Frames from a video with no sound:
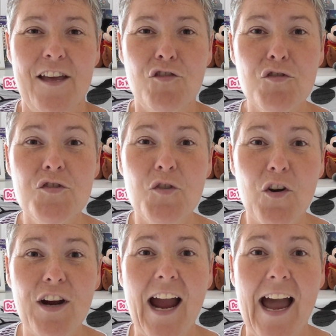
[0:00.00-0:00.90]
The
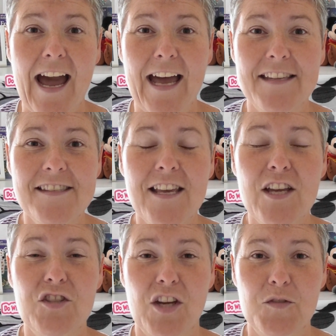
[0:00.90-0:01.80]
resort has
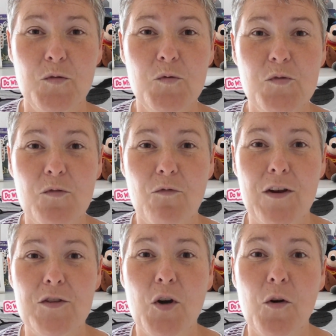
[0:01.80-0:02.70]
shuttles that
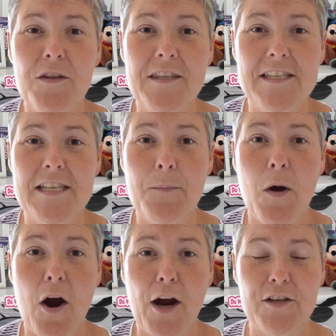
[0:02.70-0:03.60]
run to all the Disney
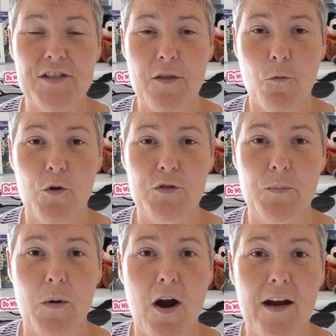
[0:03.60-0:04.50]
parks and the
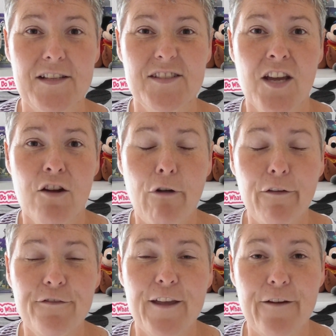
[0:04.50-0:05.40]
water parks
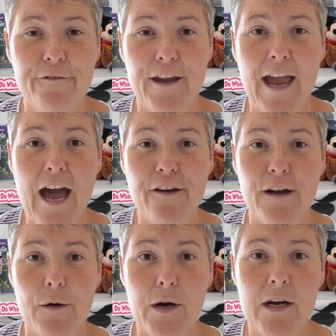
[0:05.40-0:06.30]
roughly every
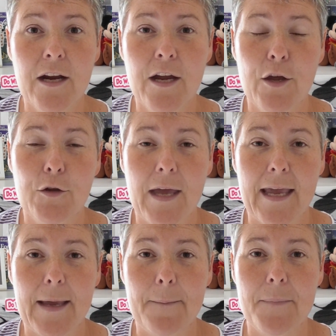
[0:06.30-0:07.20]
half hour.
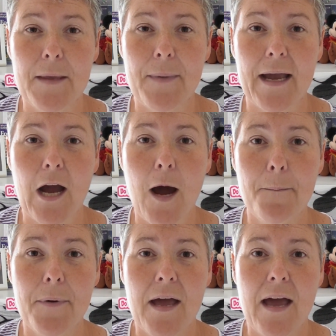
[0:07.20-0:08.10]
They pick
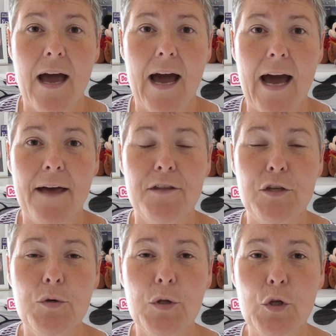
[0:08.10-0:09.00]
up, and
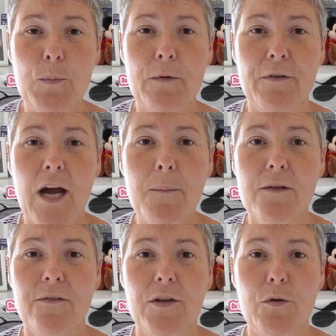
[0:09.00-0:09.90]
they do a loop of a
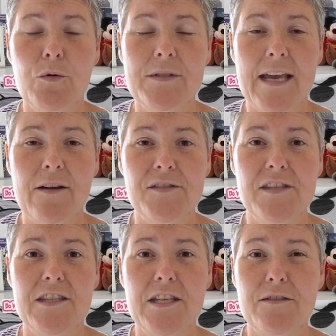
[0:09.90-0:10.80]
couple of other hotels
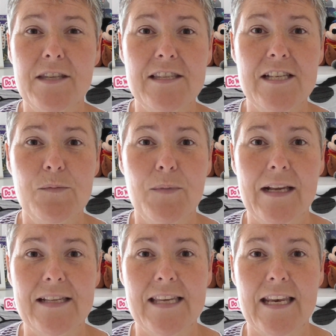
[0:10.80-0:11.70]
in the Disney
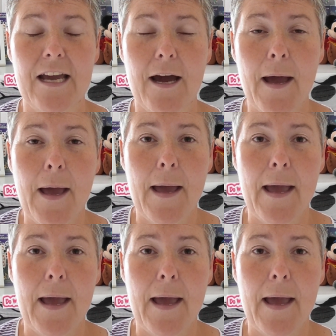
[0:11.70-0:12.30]
Springs area,